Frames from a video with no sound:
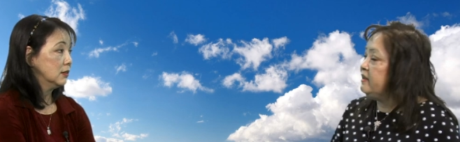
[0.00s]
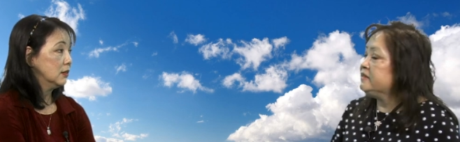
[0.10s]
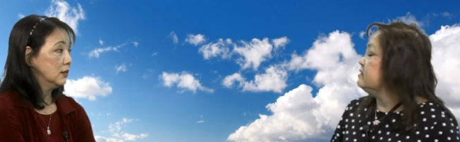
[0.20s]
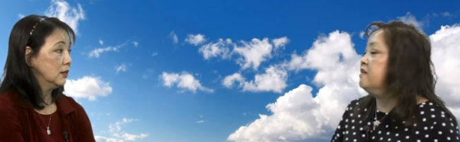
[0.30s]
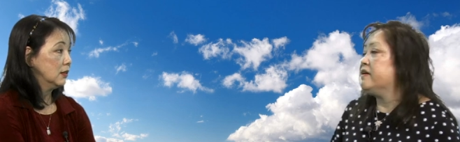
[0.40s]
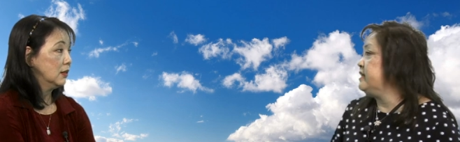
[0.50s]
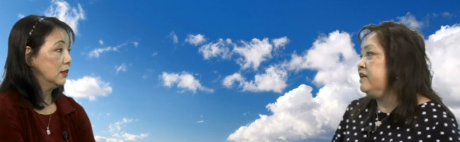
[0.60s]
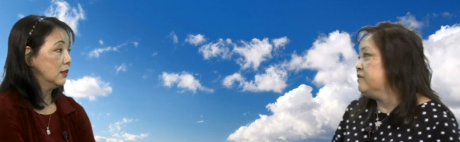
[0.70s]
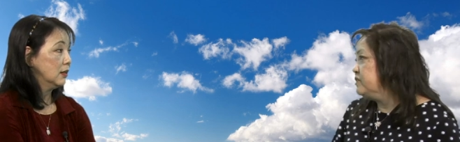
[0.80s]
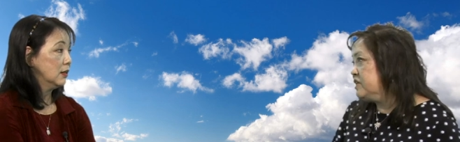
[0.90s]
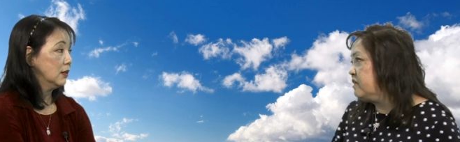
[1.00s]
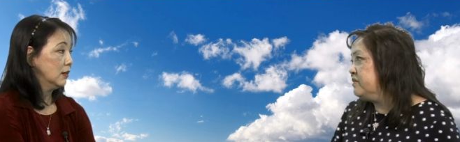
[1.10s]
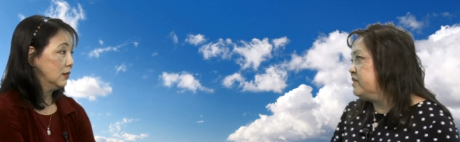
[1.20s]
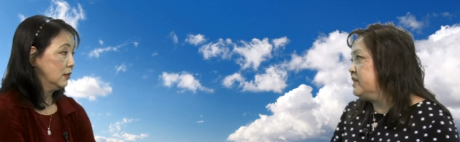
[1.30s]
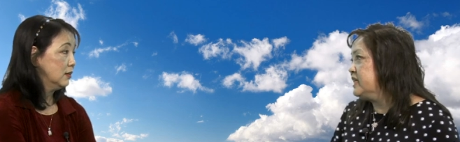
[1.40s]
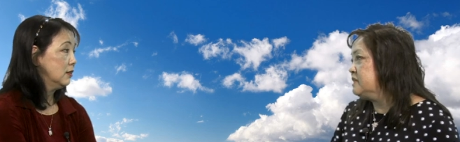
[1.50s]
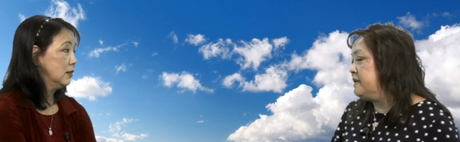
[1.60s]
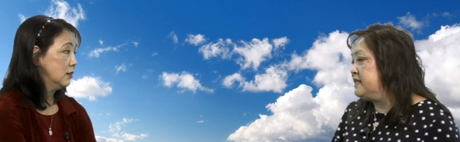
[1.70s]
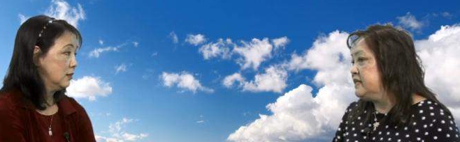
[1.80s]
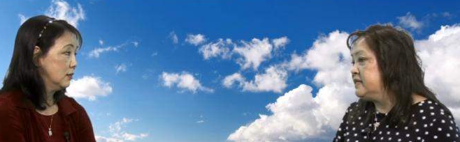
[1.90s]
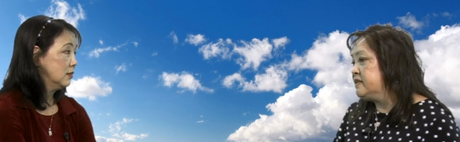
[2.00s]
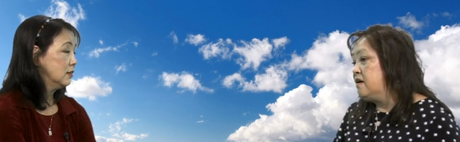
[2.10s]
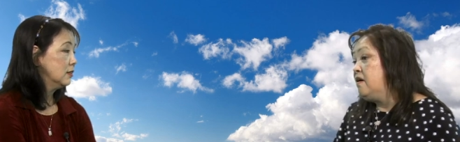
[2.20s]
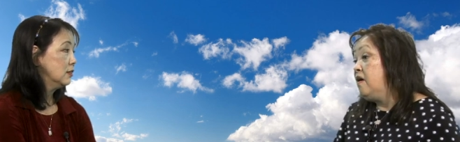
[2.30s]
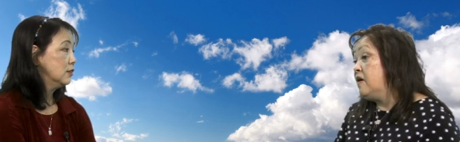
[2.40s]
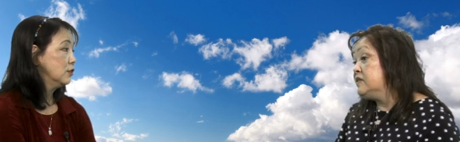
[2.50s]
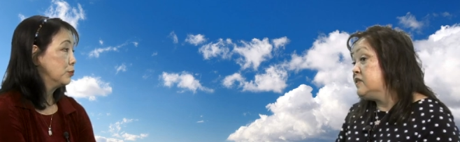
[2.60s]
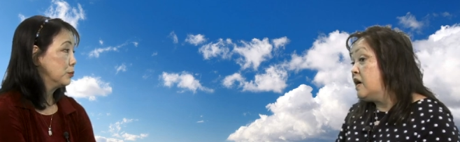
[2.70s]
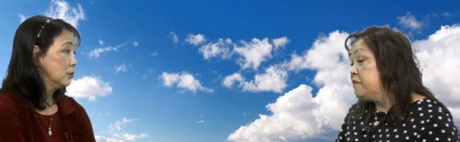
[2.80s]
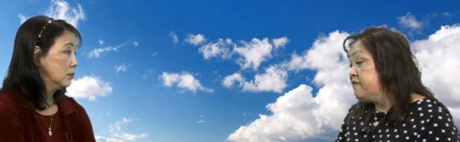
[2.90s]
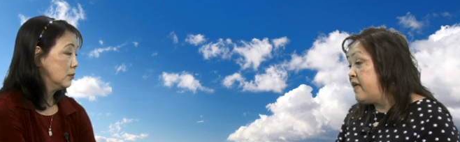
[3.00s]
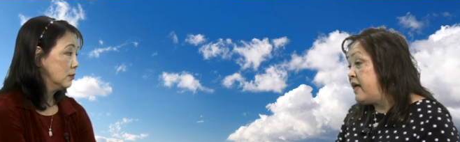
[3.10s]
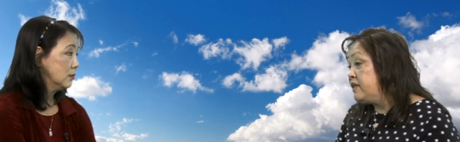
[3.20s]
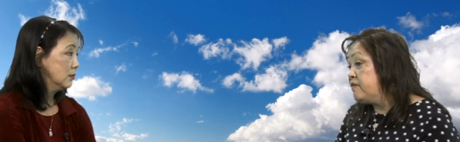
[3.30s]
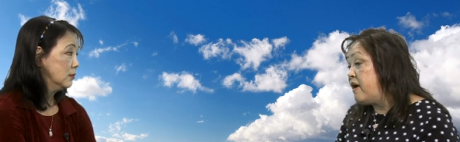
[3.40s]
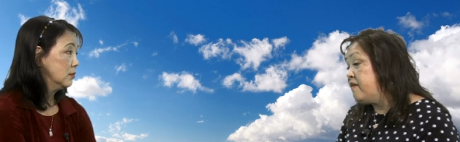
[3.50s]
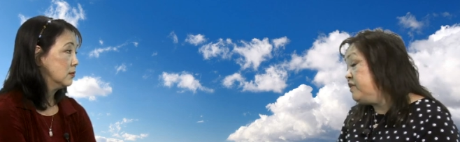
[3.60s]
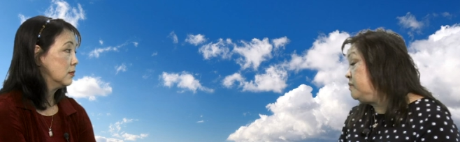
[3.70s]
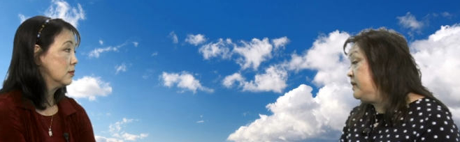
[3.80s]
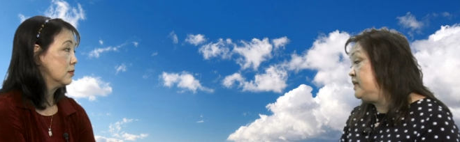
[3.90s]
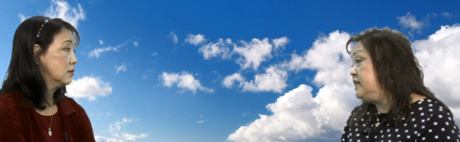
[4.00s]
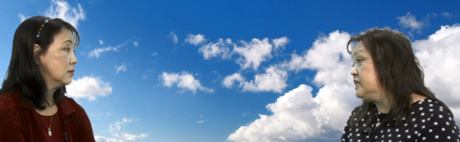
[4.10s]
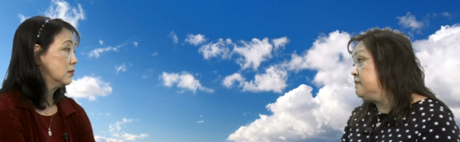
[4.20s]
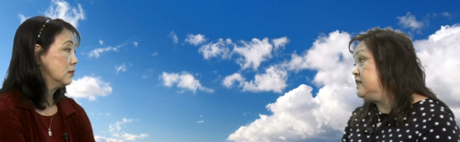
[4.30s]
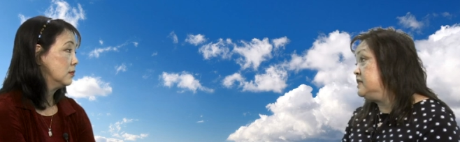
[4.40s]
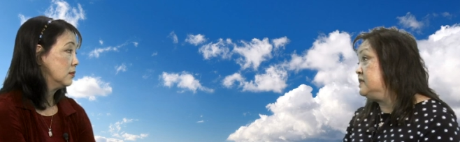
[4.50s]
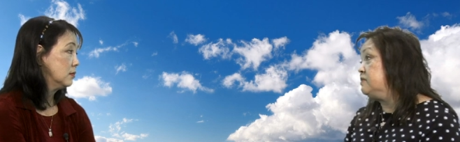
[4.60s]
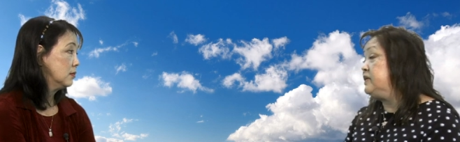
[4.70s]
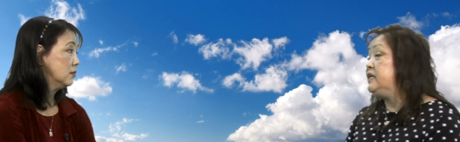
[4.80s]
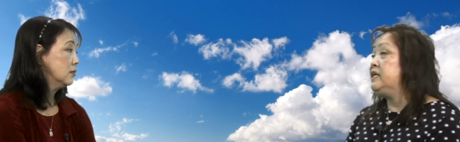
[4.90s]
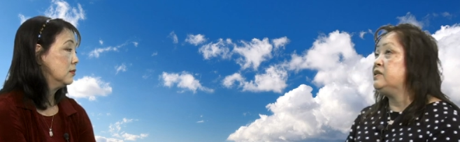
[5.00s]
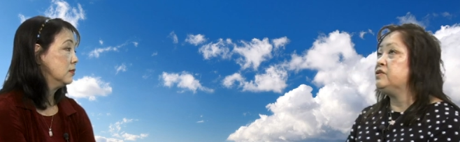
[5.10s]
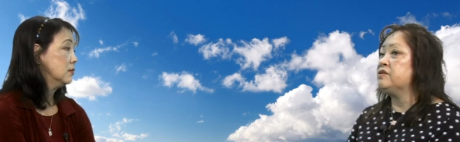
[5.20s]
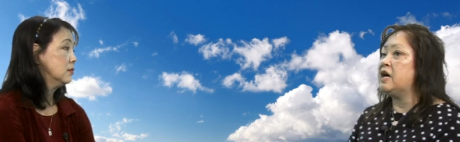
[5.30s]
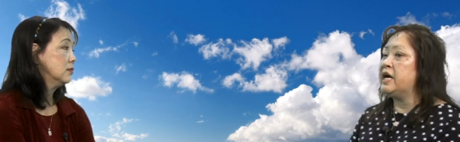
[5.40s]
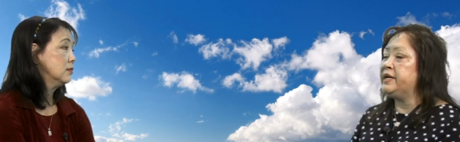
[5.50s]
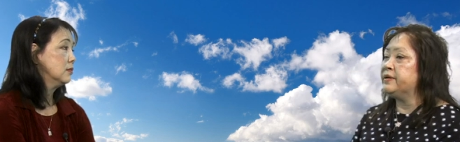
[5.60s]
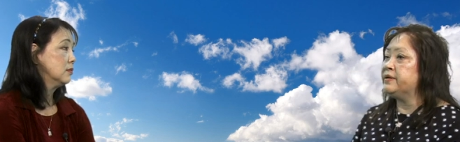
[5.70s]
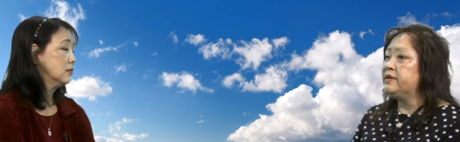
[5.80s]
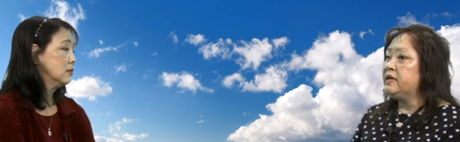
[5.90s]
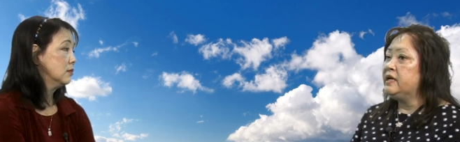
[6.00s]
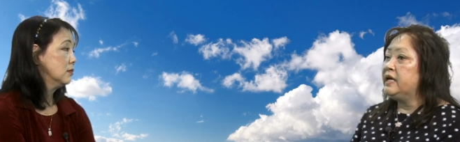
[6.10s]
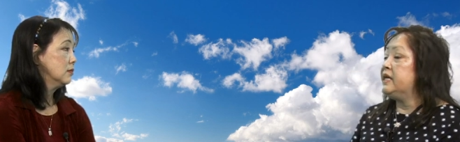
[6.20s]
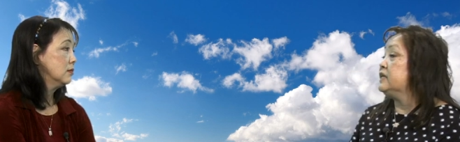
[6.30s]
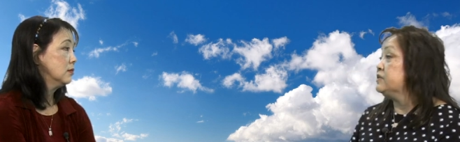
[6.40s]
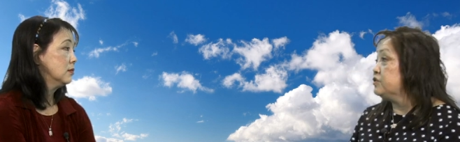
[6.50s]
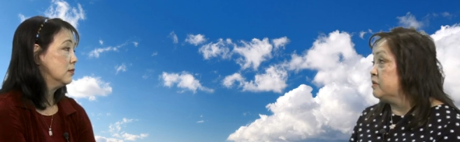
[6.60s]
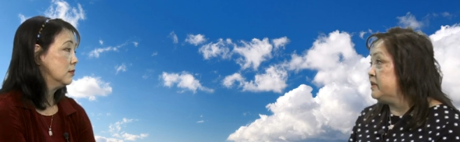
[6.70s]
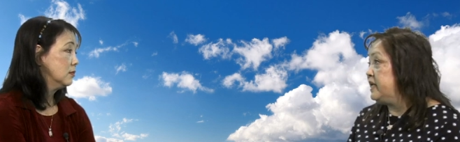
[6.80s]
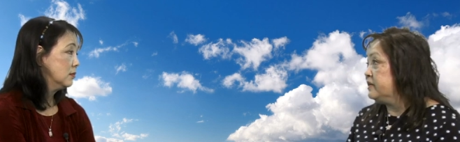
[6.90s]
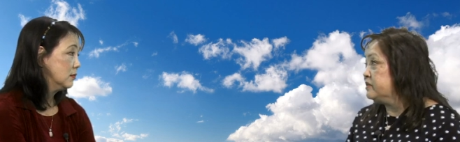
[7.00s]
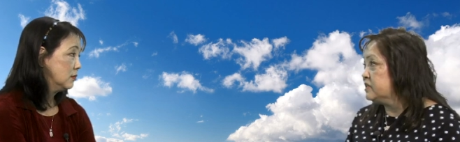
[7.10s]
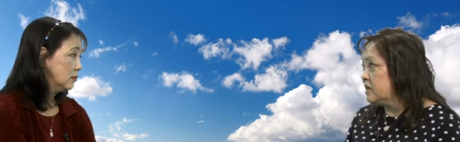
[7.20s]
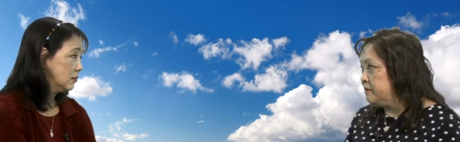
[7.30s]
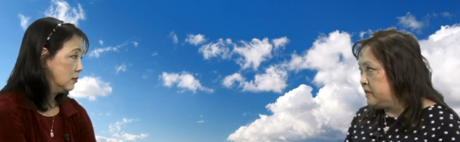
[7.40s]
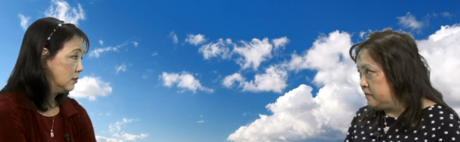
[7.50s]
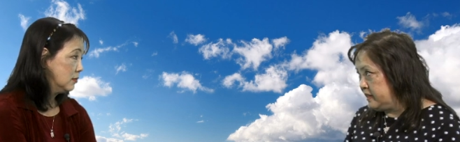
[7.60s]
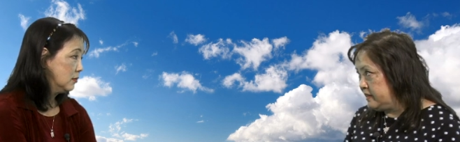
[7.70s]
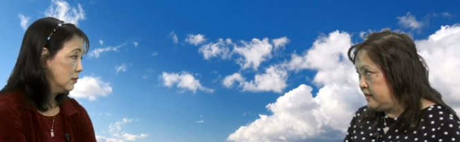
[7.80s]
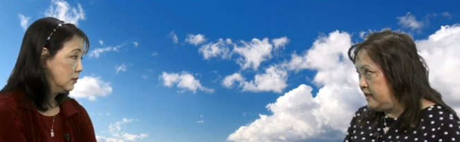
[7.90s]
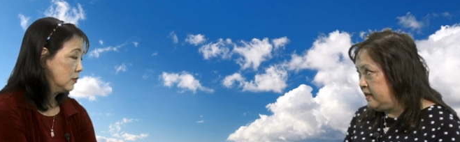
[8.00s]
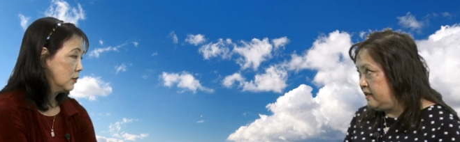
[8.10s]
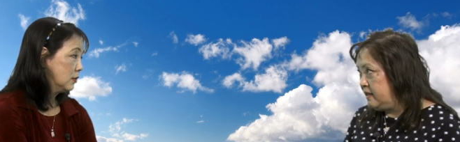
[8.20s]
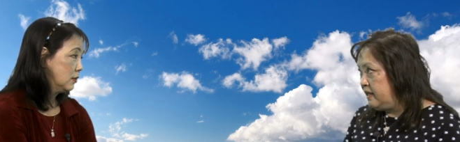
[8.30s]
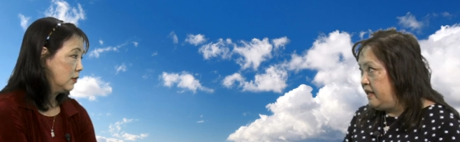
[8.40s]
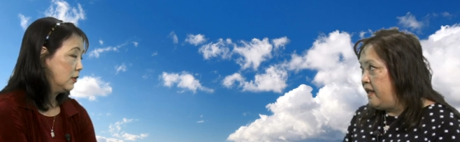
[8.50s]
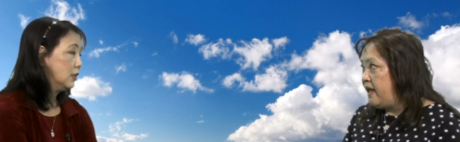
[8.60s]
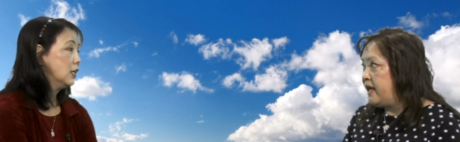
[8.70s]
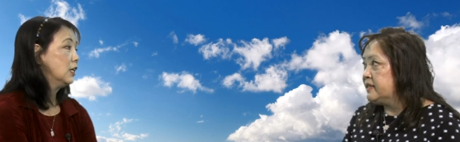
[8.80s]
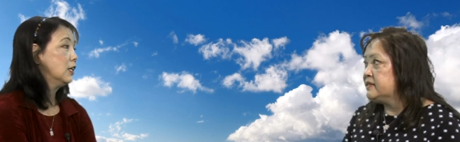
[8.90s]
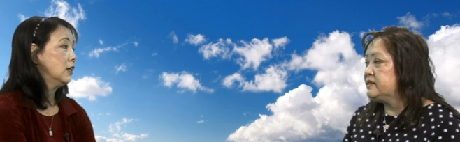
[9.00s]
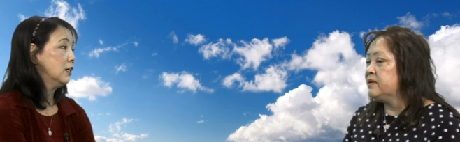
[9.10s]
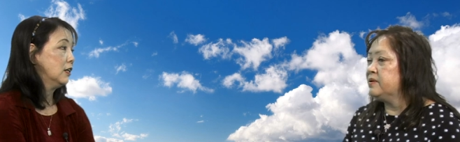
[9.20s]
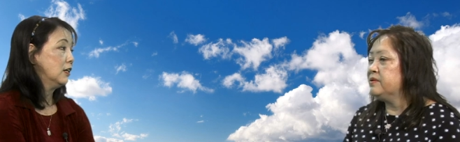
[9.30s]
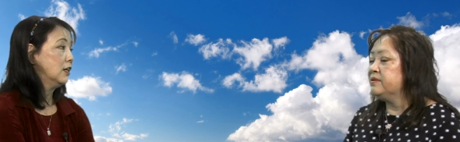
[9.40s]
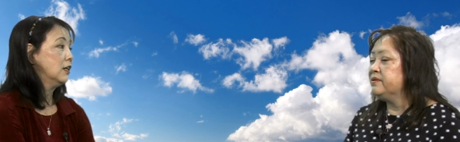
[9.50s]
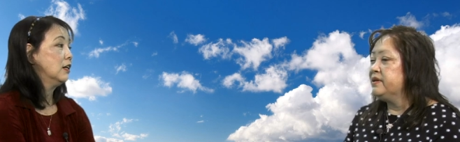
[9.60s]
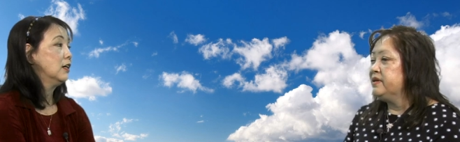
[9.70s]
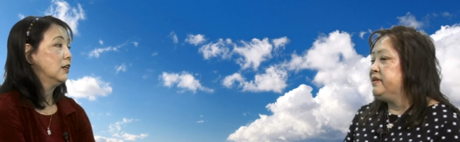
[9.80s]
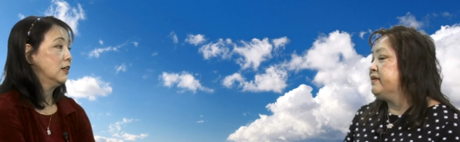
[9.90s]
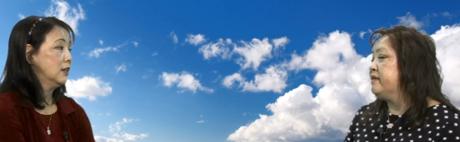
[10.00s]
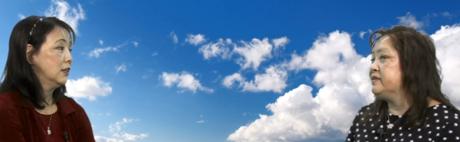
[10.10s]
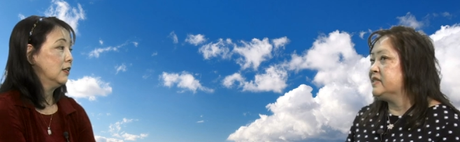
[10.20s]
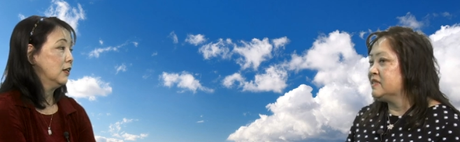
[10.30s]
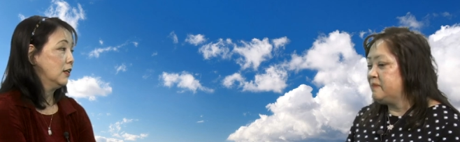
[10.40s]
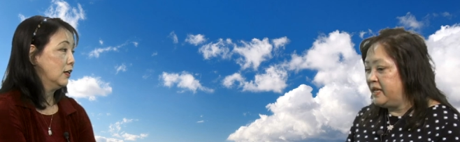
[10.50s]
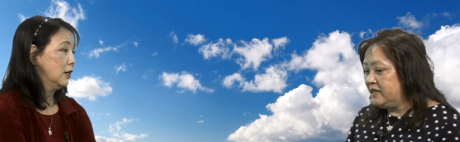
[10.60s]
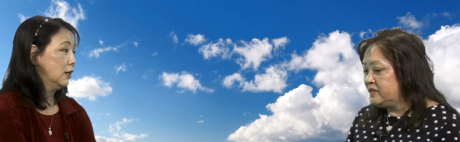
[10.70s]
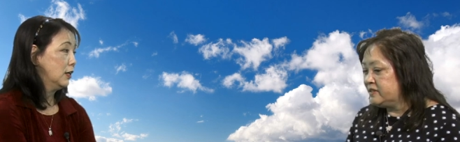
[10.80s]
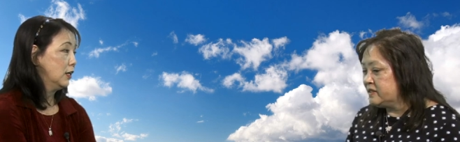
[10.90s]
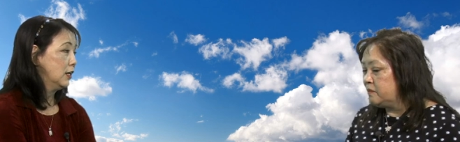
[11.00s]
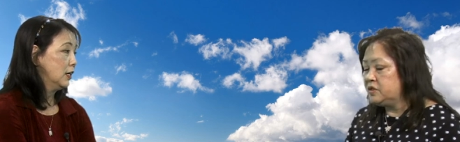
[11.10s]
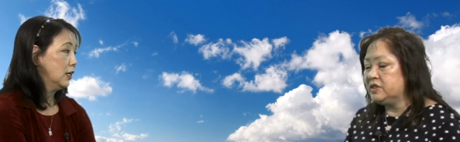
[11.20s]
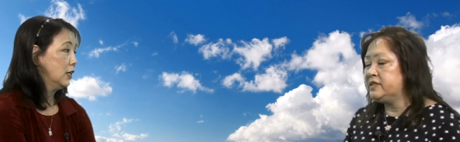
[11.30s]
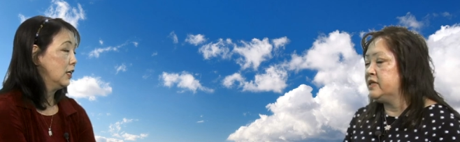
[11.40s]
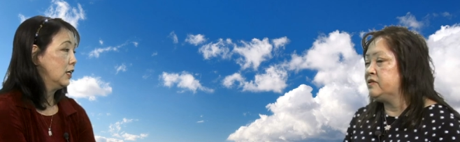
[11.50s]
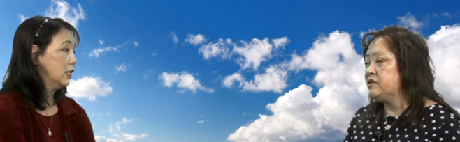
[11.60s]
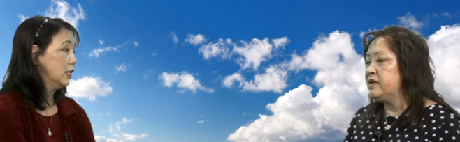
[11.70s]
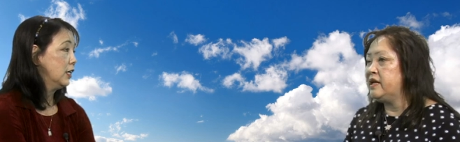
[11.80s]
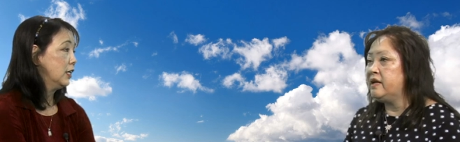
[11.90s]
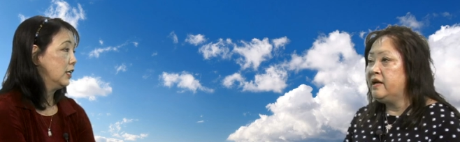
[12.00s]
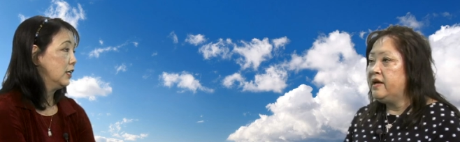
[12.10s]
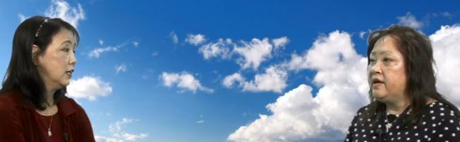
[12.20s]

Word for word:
Speaker 1: it's not enough to cover the expenses. On top of that, you have your monthly expenses. We needed to hire an exterminator to come in monthly, and so you know I was explaining to someone just yesterday.